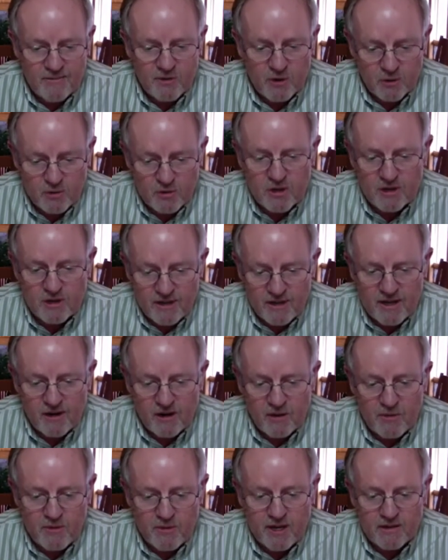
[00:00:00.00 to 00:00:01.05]
those are
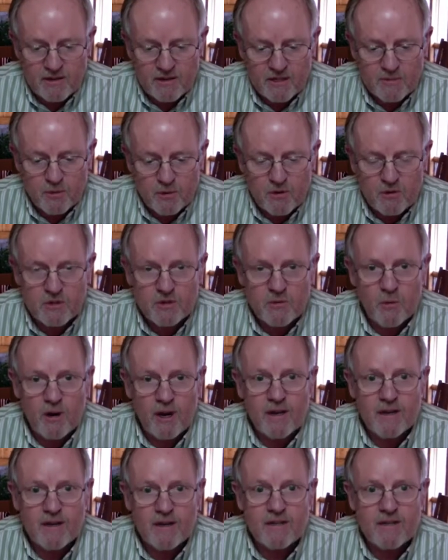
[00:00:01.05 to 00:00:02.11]
being dispersed
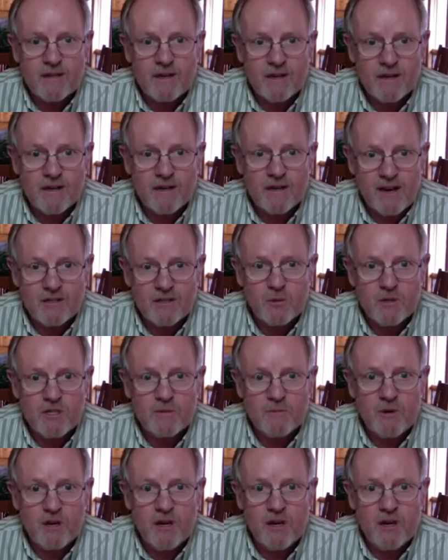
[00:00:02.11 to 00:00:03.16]
right as we
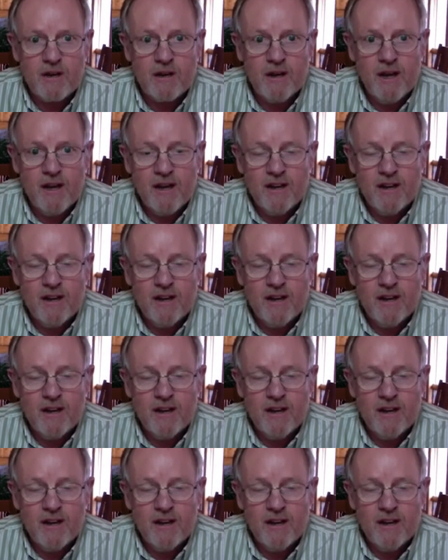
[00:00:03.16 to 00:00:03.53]
speak.